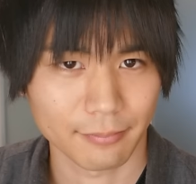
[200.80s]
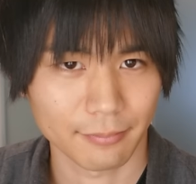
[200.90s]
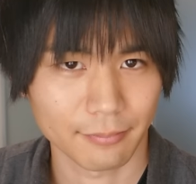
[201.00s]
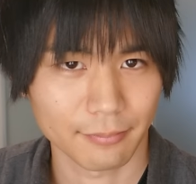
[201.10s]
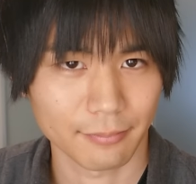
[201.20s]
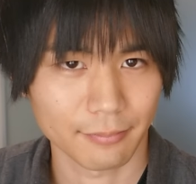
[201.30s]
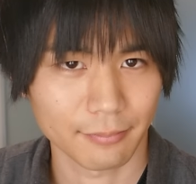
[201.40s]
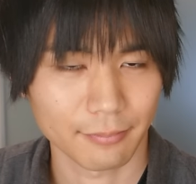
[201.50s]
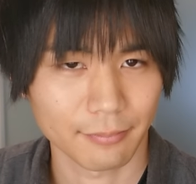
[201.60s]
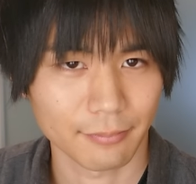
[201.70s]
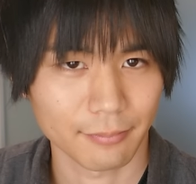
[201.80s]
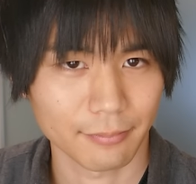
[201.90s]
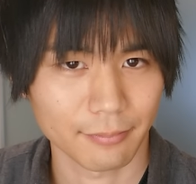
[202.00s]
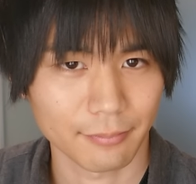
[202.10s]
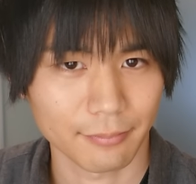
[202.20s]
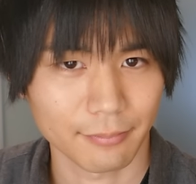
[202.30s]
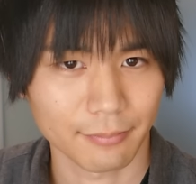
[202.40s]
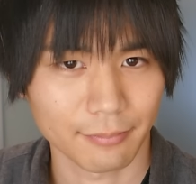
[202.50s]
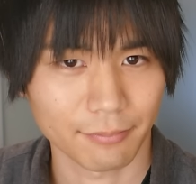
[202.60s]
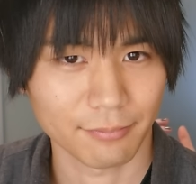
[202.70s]

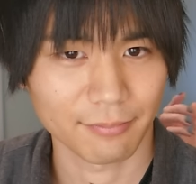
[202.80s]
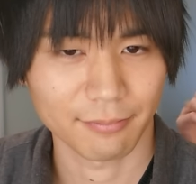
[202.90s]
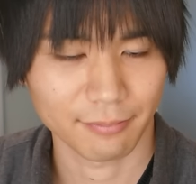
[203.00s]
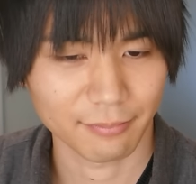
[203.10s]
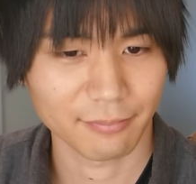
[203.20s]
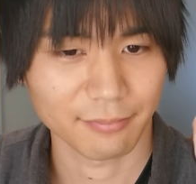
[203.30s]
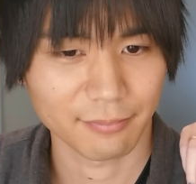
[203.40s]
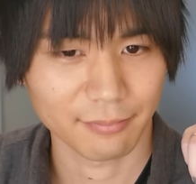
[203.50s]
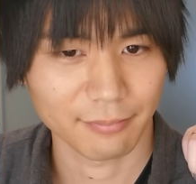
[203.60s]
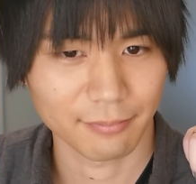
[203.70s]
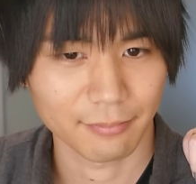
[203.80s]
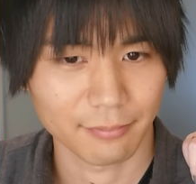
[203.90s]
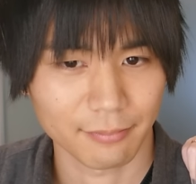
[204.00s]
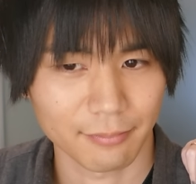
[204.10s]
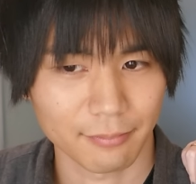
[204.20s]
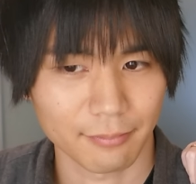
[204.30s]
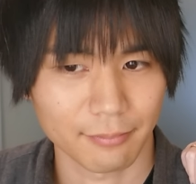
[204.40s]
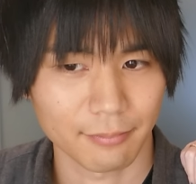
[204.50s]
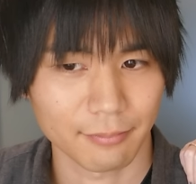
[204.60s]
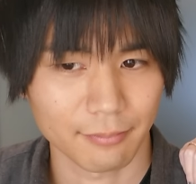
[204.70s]

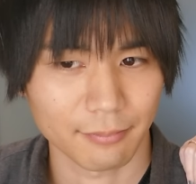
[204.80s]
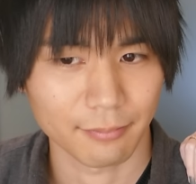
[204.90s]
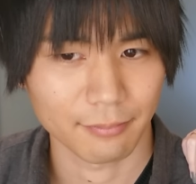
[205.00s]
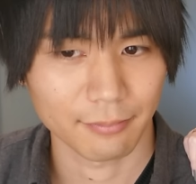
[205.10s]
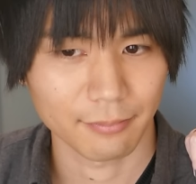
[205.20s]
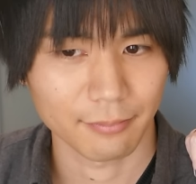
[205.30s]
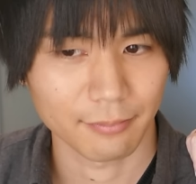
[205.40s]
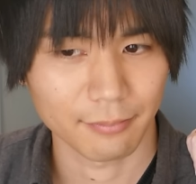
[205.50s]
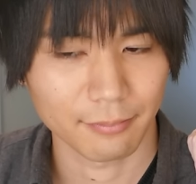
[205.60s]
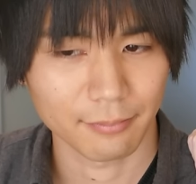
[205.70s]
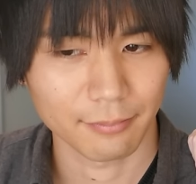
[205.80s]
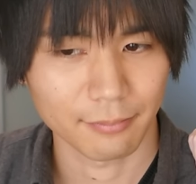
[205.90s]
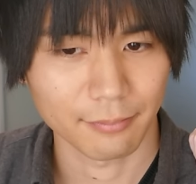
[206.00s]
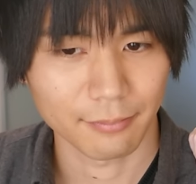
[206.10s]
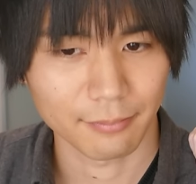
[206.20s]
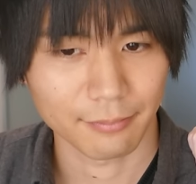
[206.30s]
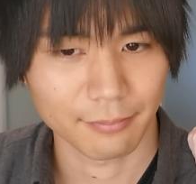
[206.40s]
[no speech]